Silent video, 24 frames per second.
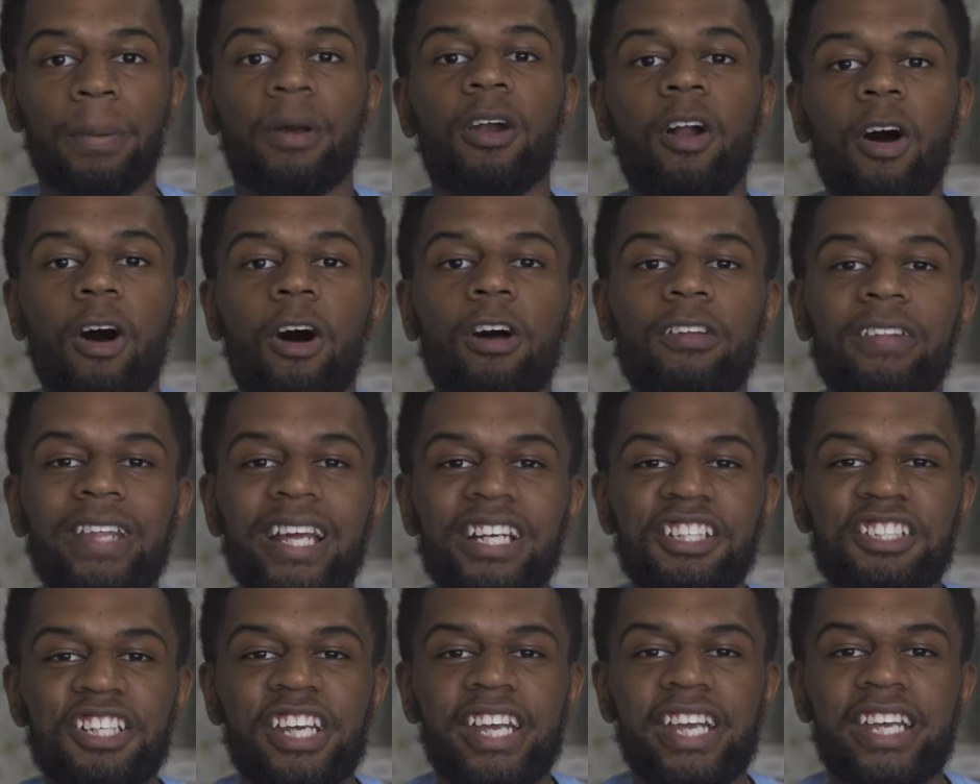But all
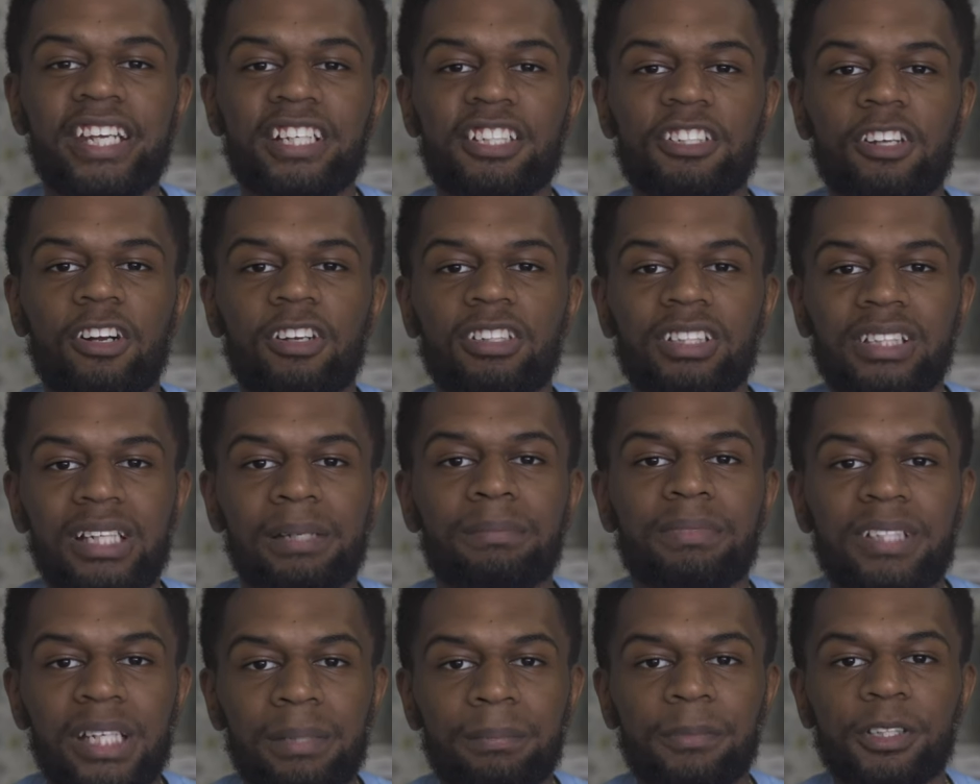that changed on
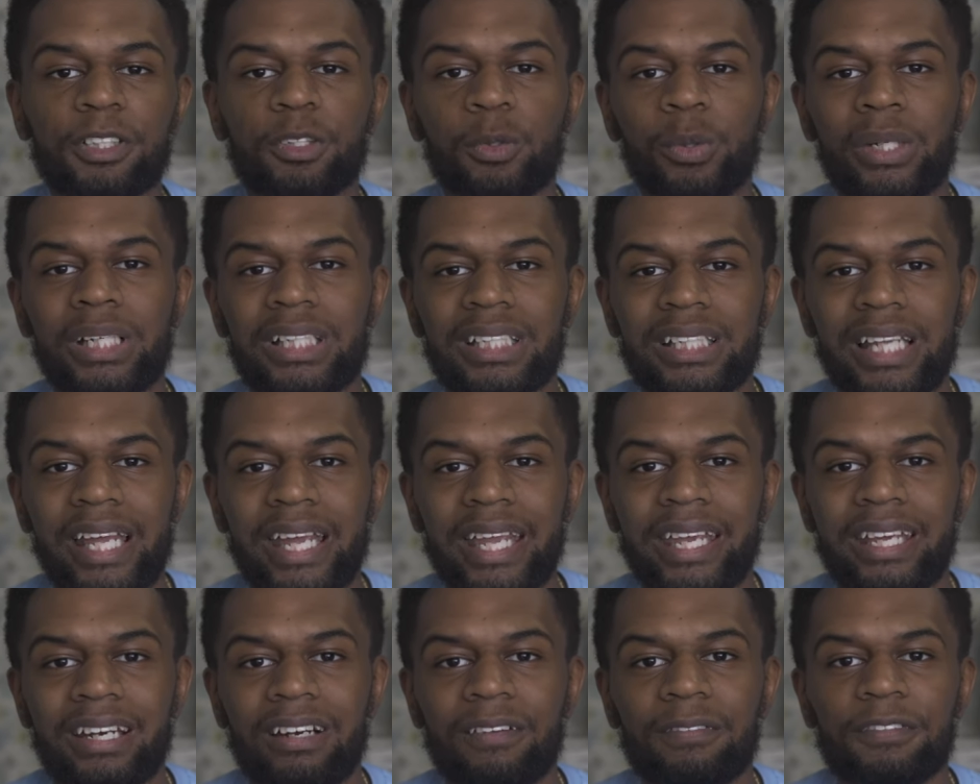September
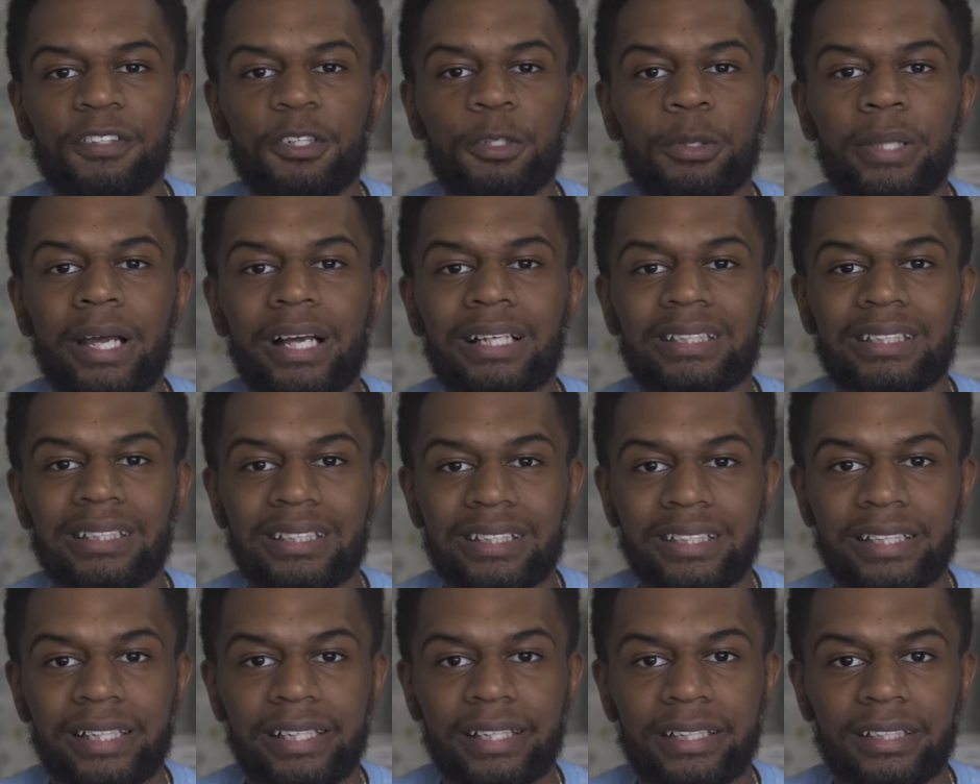twenty-second of two thousand
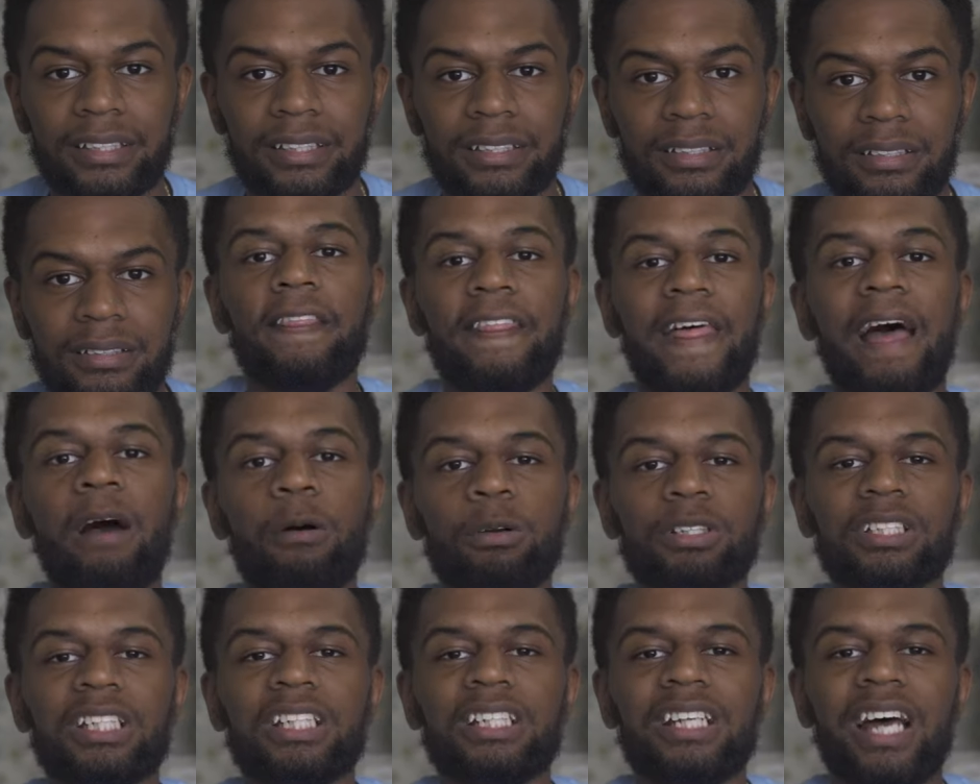six. That
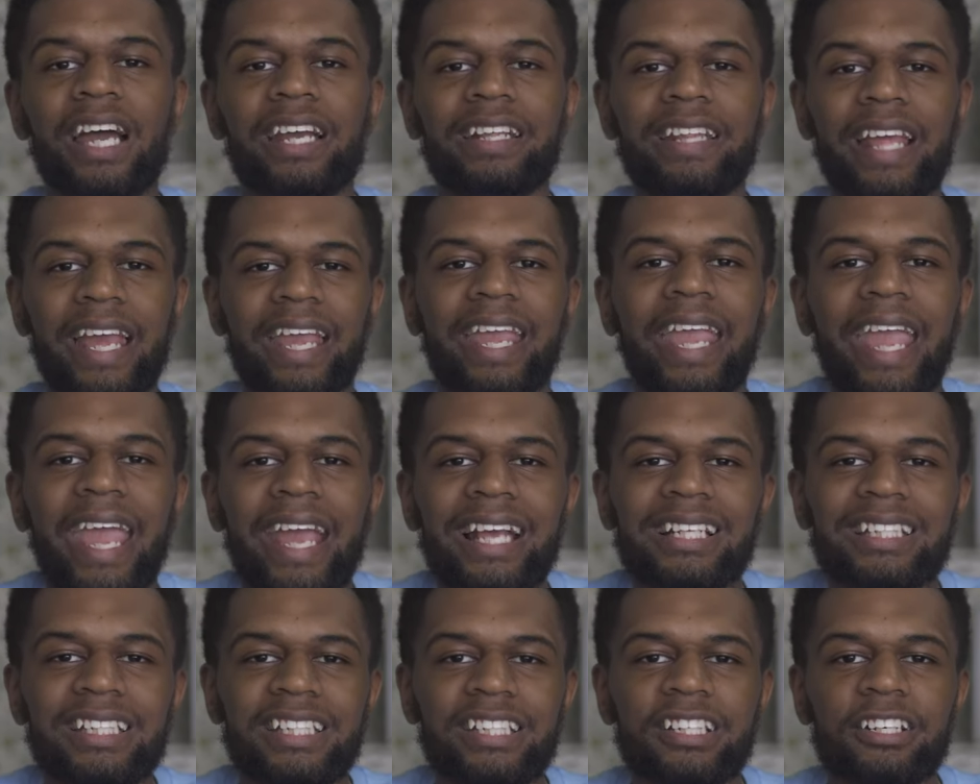was the night that
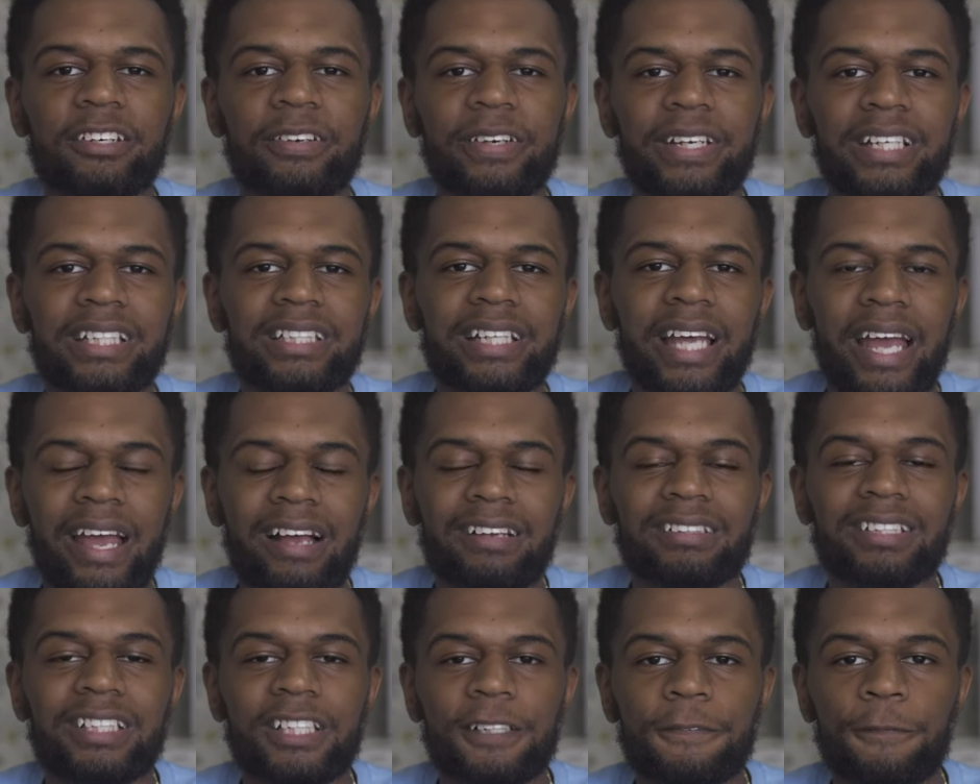Cassie agreed to
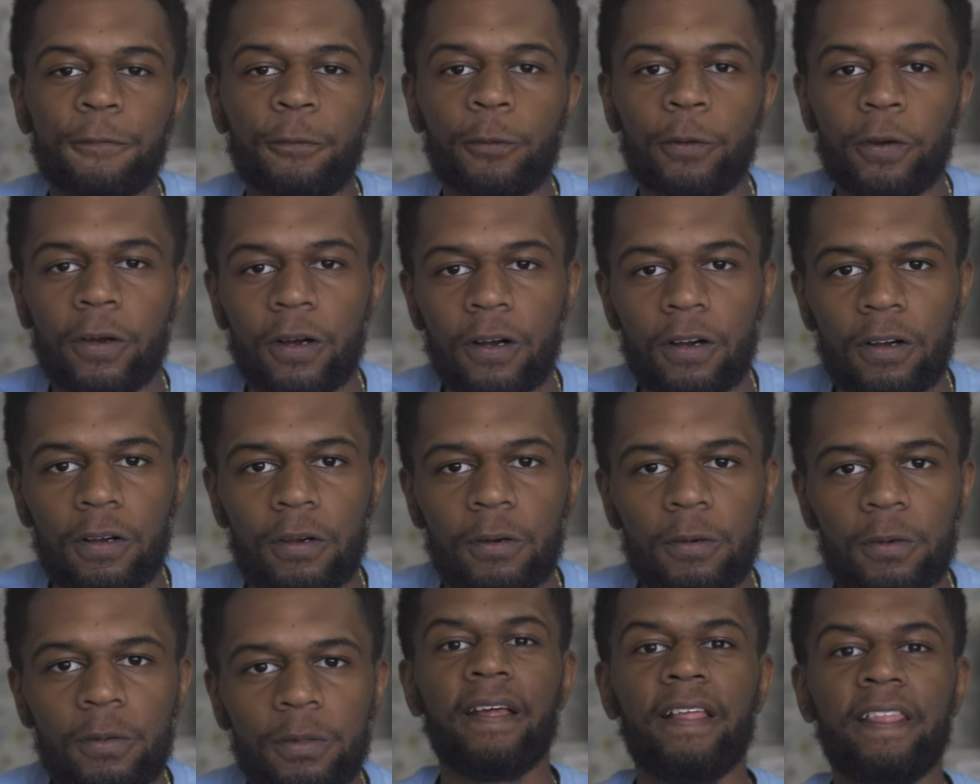house sit for her
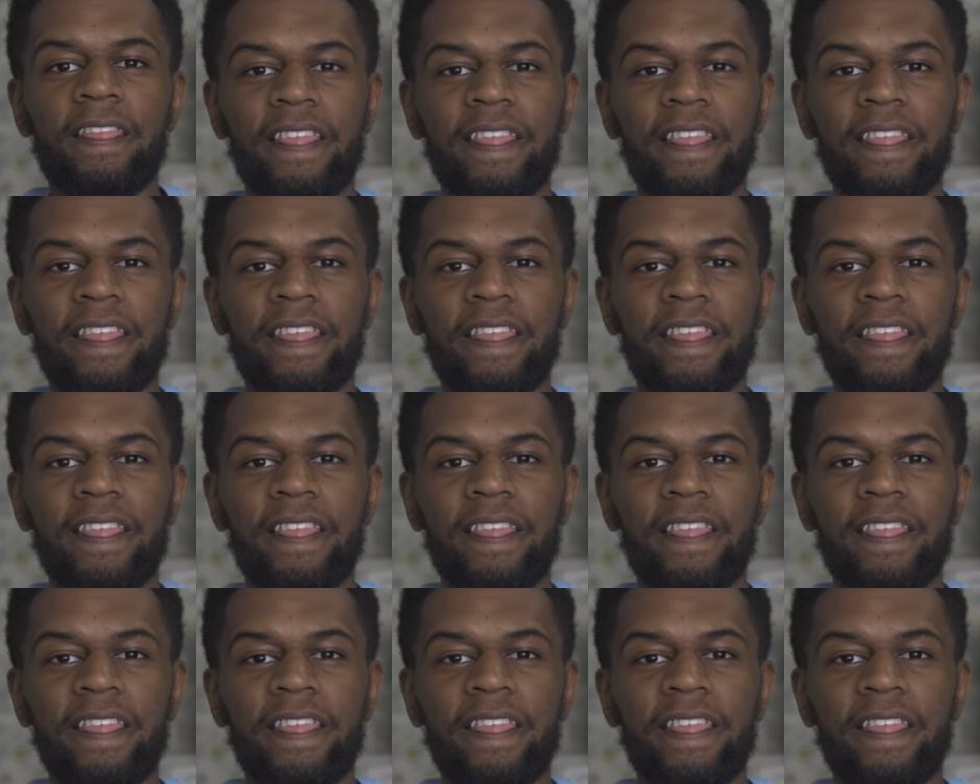uncle.